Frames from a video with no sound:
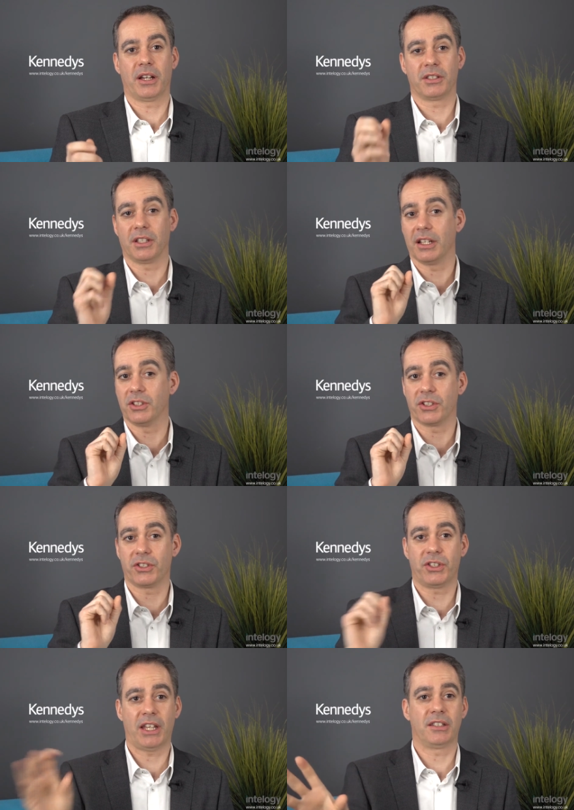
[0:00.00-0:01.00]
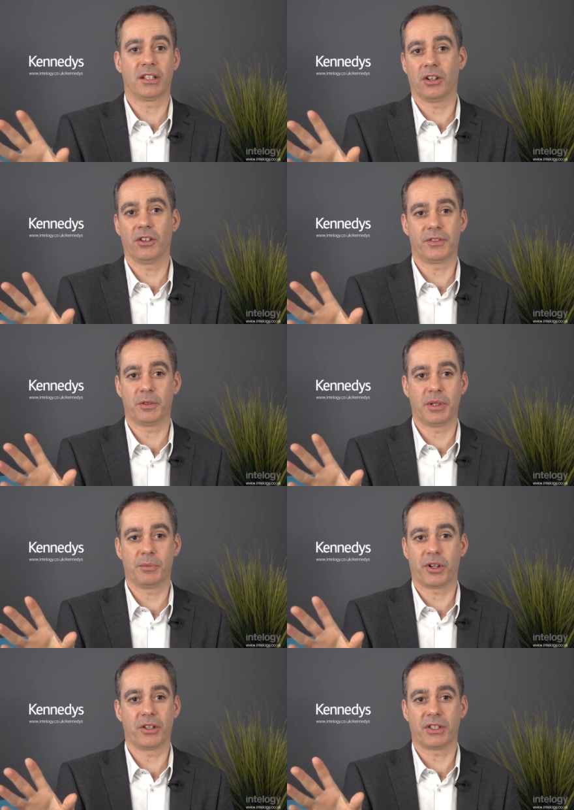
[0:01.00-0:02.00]
about it and just send it off to
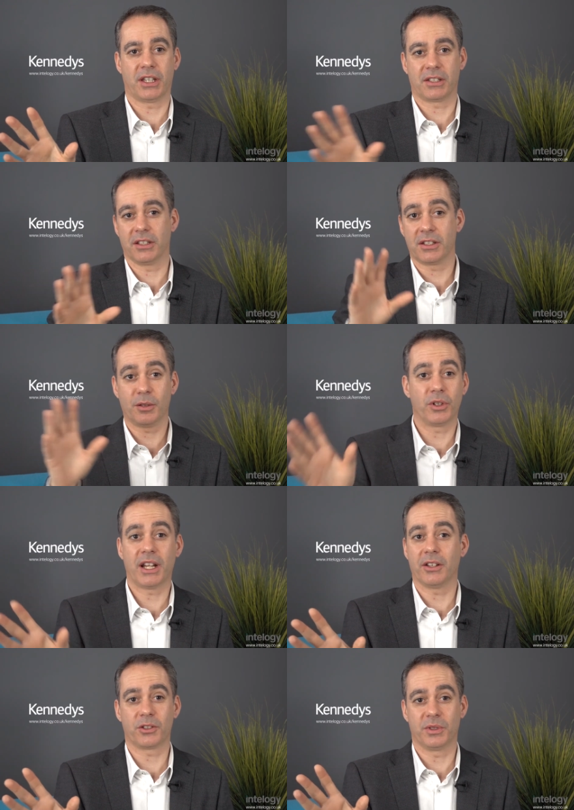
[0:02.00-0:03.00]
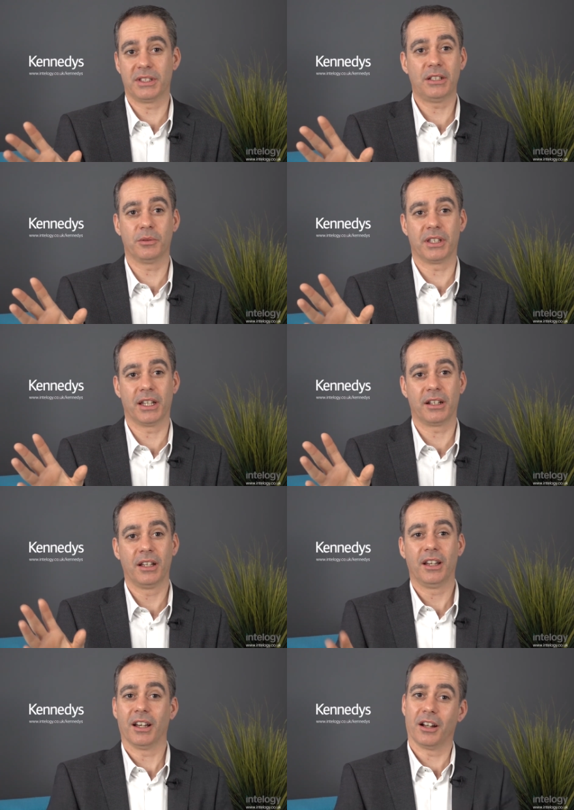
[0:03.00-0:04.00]
be processed. And someone else would deal with it.
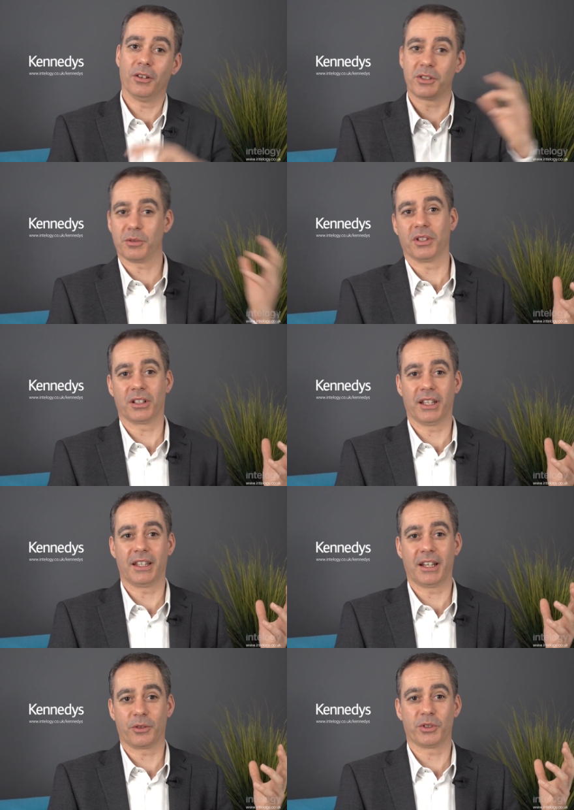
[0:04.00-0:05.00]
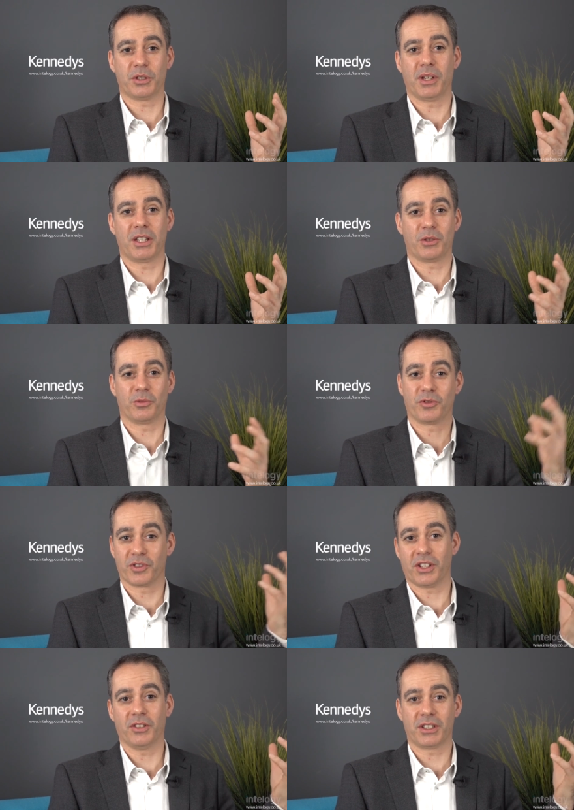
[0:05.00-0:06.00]
And ultimately, that automation would
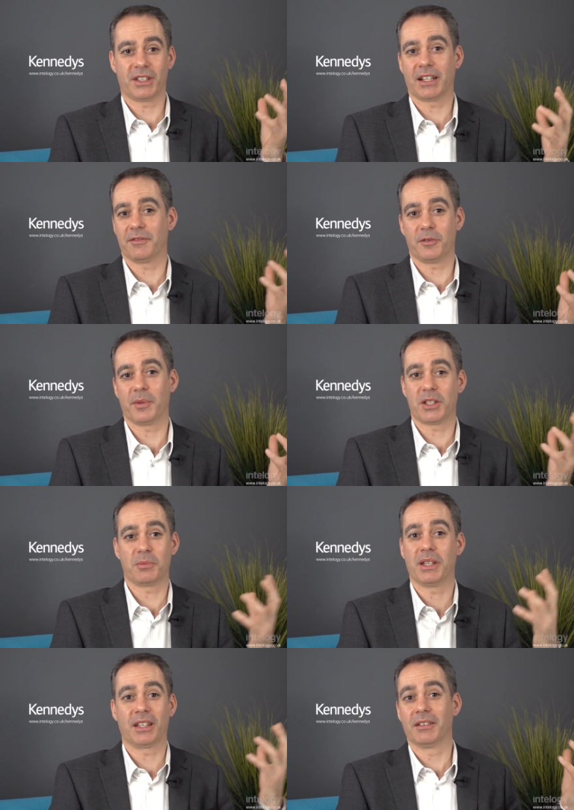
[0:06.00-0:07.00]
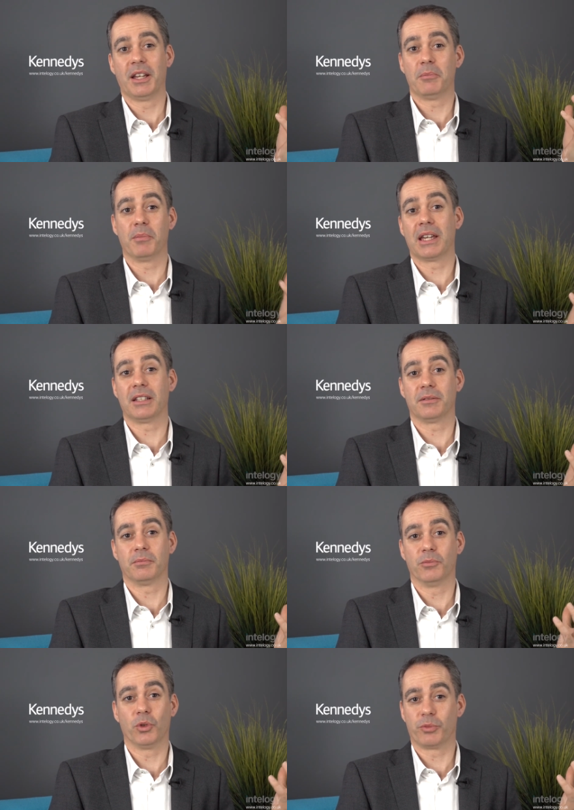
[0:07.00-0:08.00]
result in that information being made
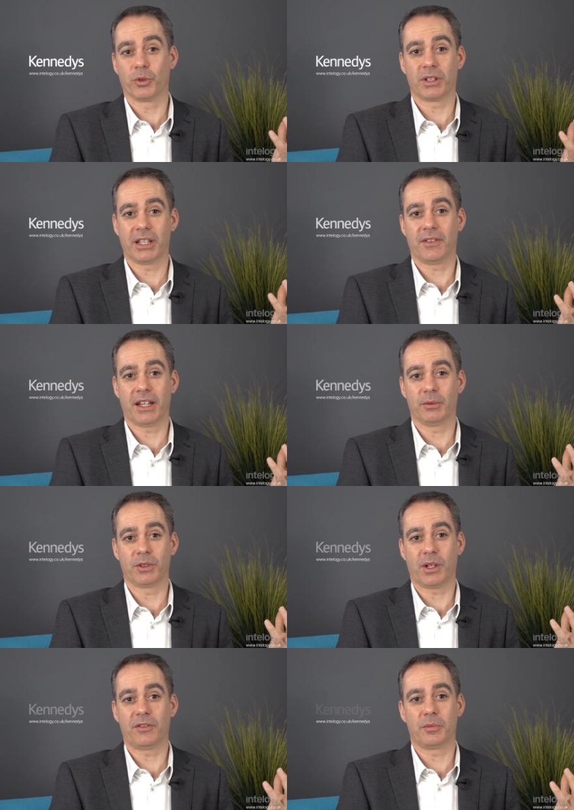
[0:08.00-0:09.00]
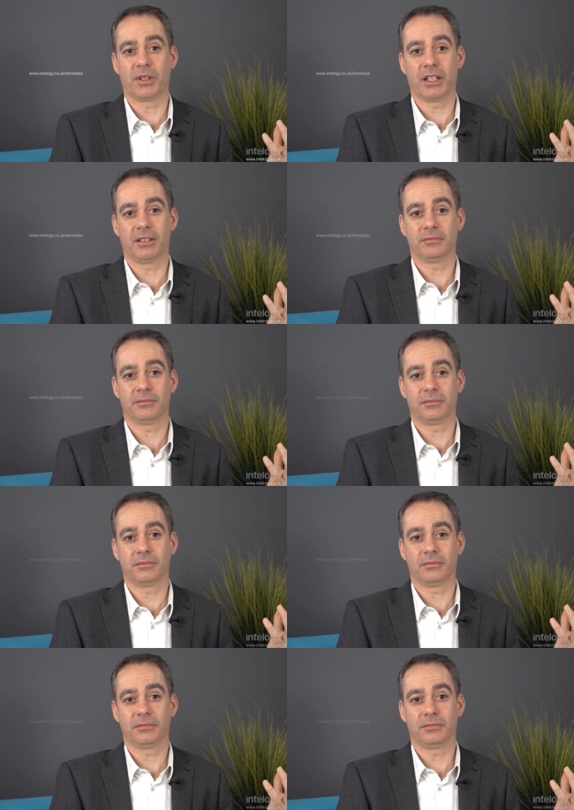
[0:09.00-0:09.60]
more broadly available to everybody.